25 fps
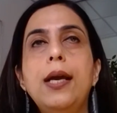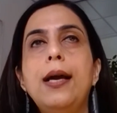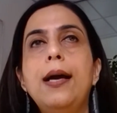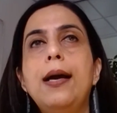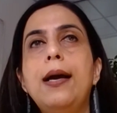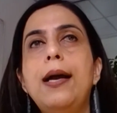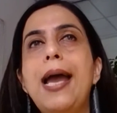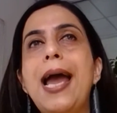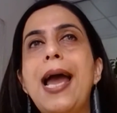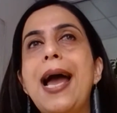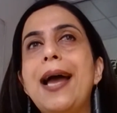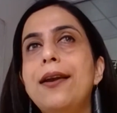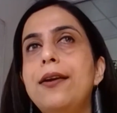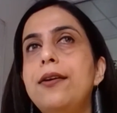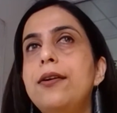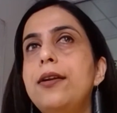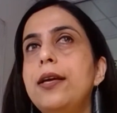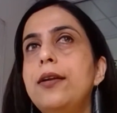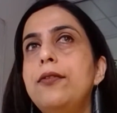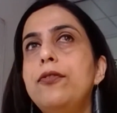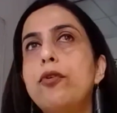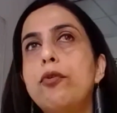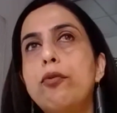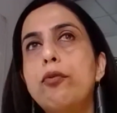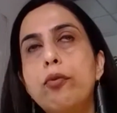And
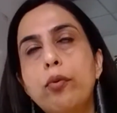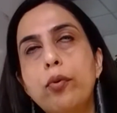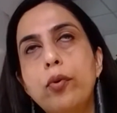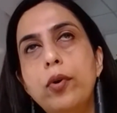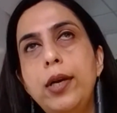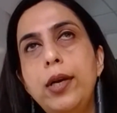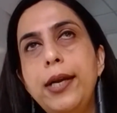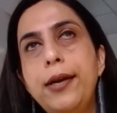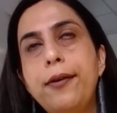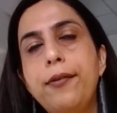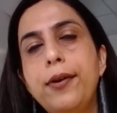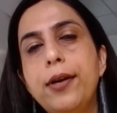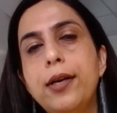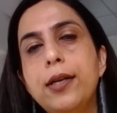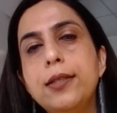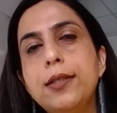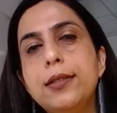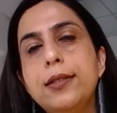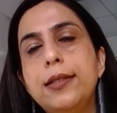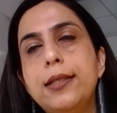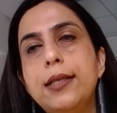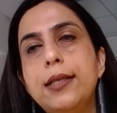in the rural areas,